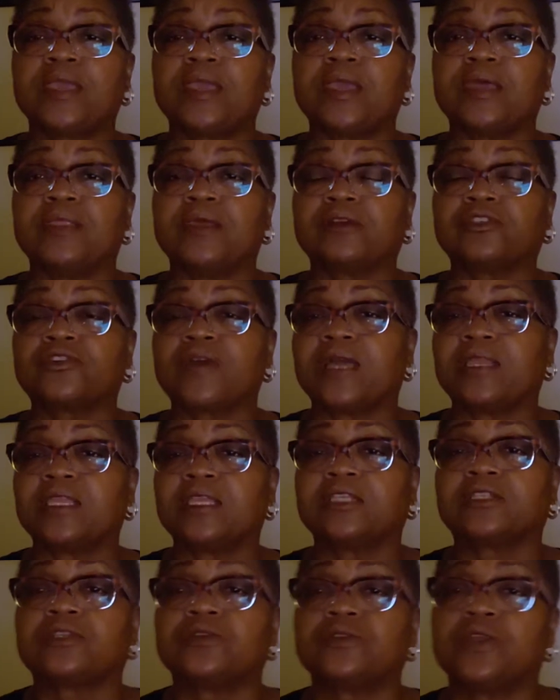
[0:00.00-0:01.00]
and they're trying to
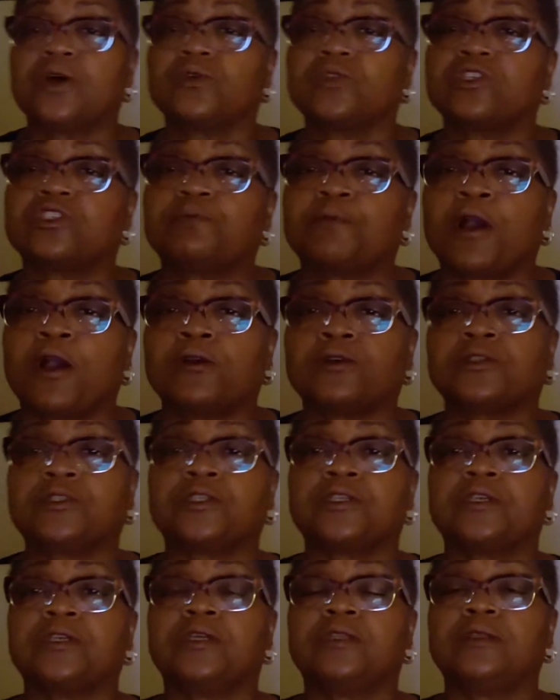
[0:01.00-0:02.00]
get to know this
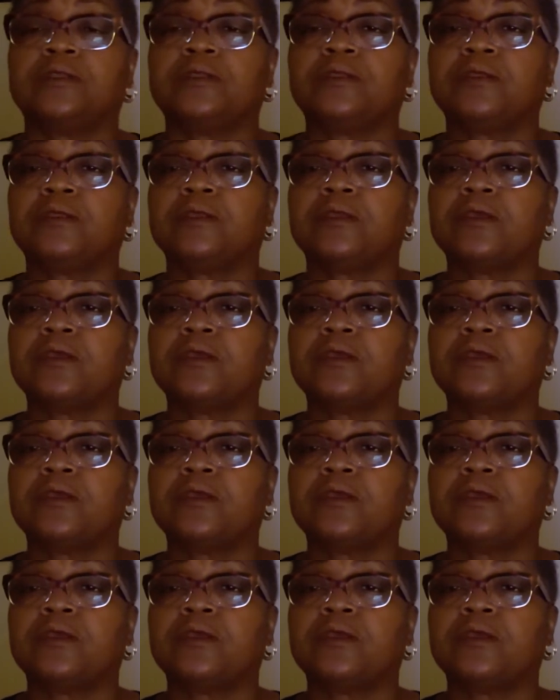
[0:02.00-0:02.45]
person,